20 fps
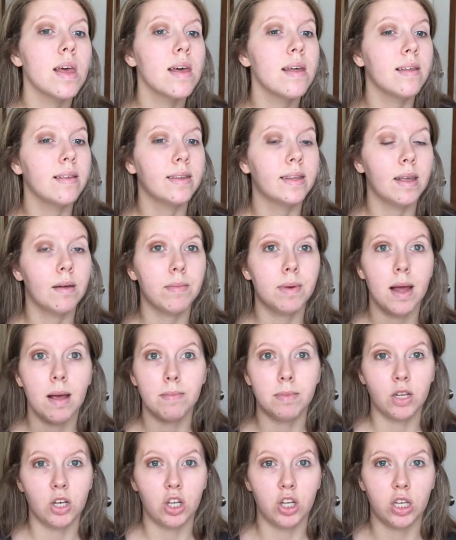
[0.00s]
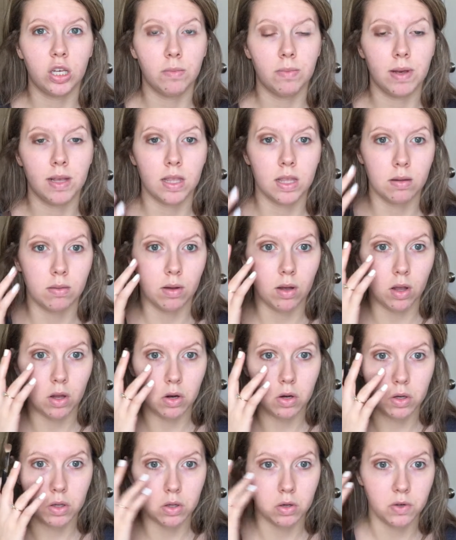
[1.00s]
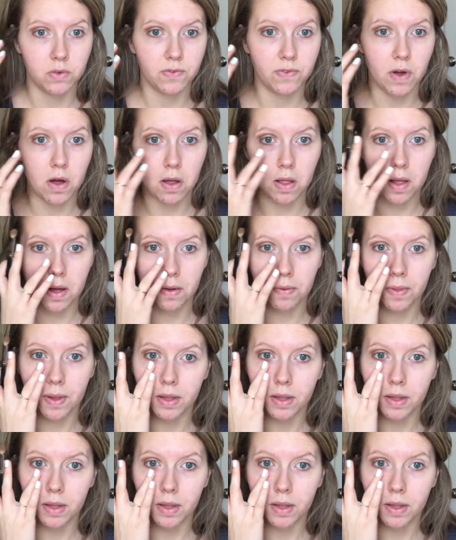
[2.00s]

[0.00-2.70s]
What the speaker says: And sometimes it just depends on colors, there's fallout,